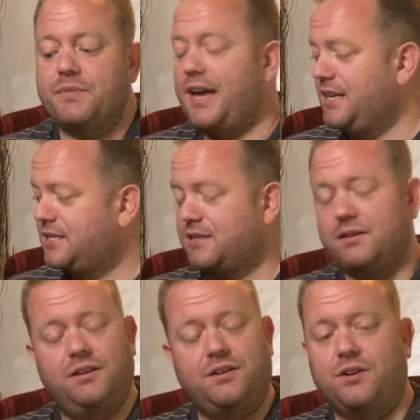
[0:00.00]

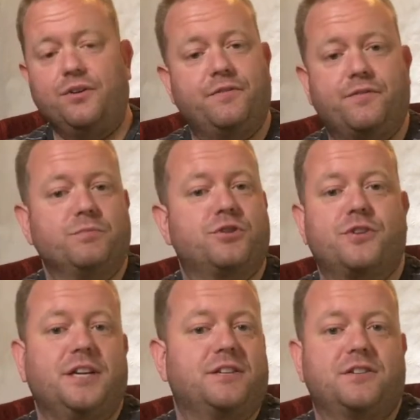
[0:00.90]
It's gone from
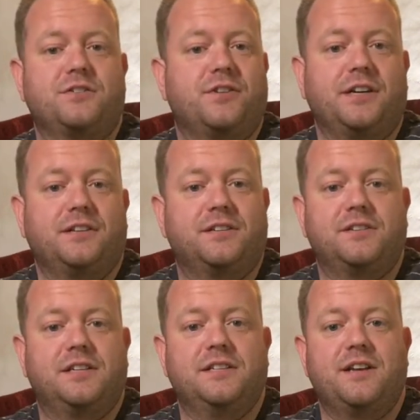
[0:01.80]
strength to strength
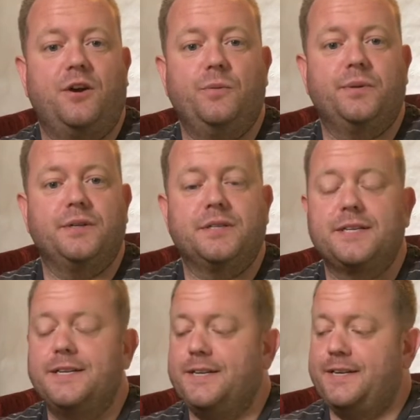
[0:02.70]
since it opened.
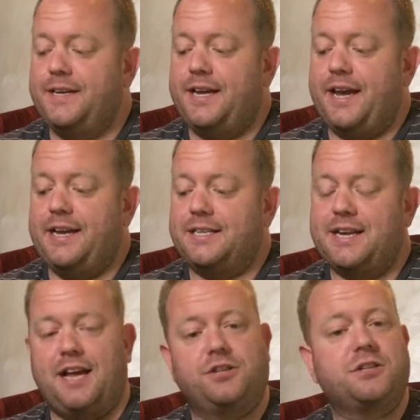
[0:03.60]
It's
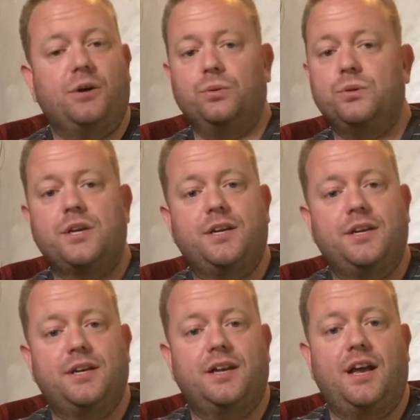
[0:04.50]
now sold
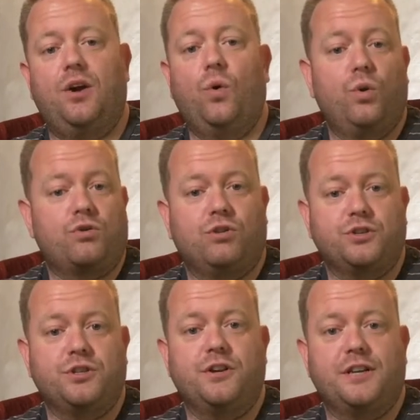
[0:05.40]
all
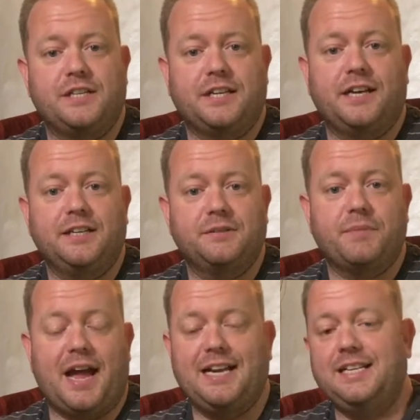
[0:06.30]
across the United
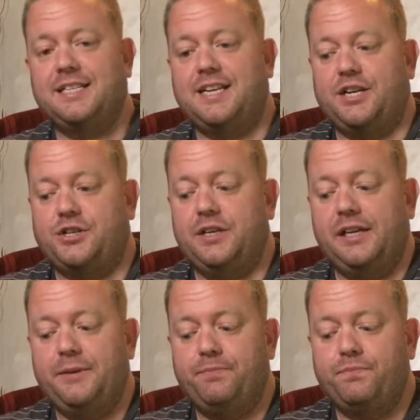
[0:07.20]
Kingdom and
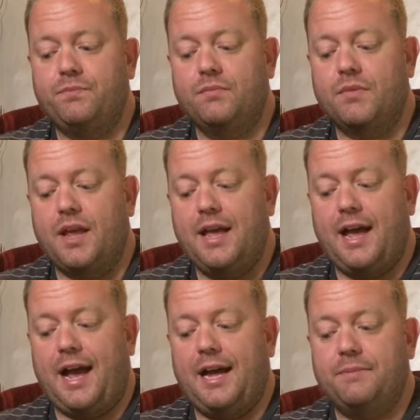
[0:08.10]
internationally.
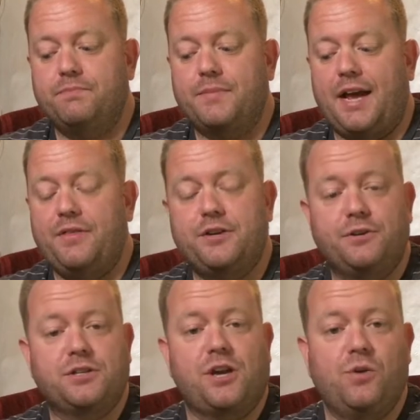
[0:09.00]
And they're
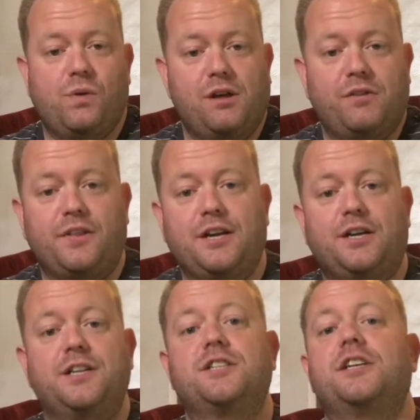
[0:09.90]
doing so well that they're
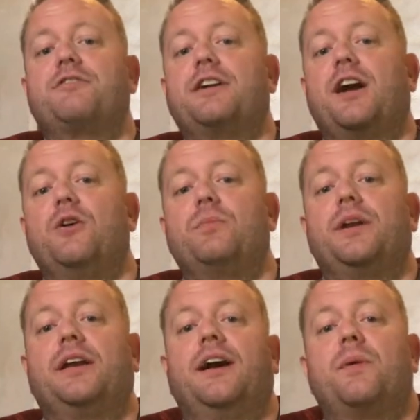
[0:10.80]
considering
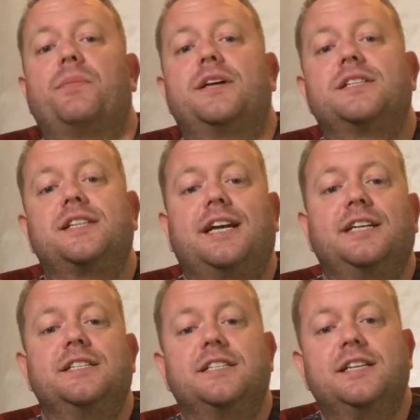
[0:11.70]
opening up a
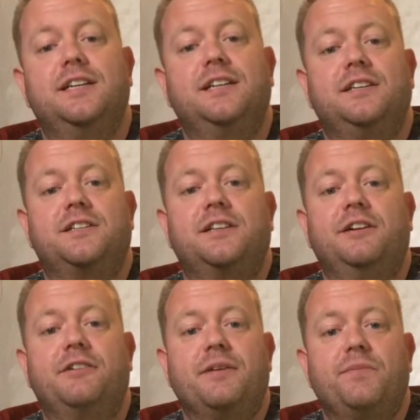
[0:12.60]
second
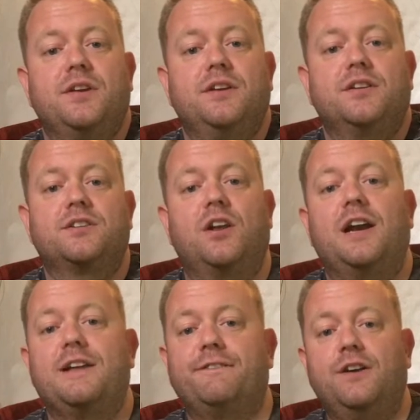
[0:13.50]
distillery
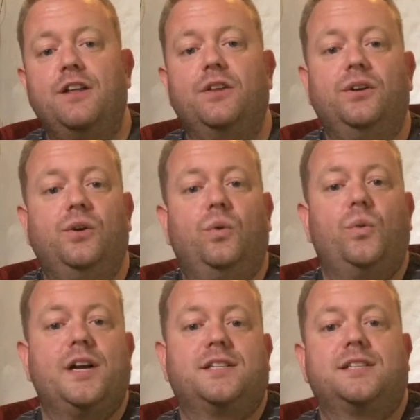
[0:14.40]
slightly further
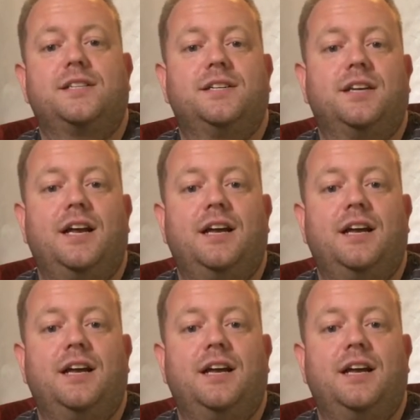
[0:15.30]
west